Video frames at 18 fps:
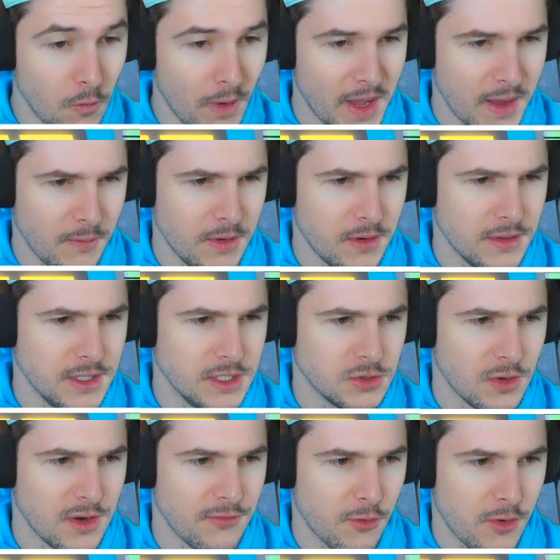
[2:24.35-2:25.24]
Wait, we don't need
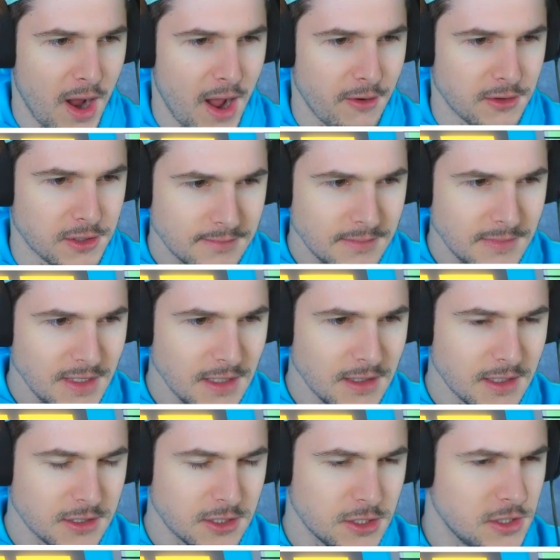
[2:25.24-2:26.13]
24 hours.
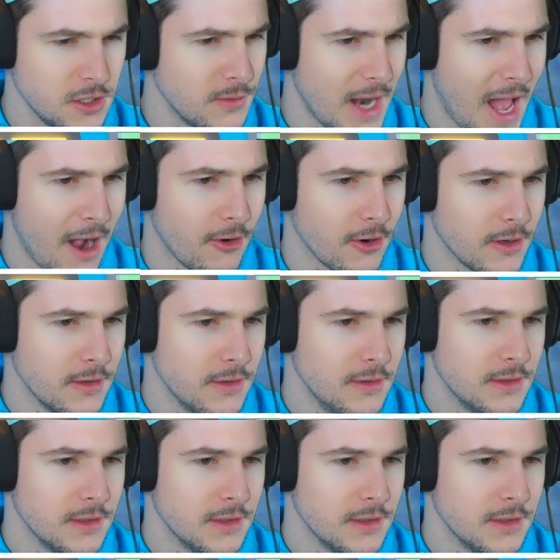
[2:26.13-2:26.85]
Let's just do an hour.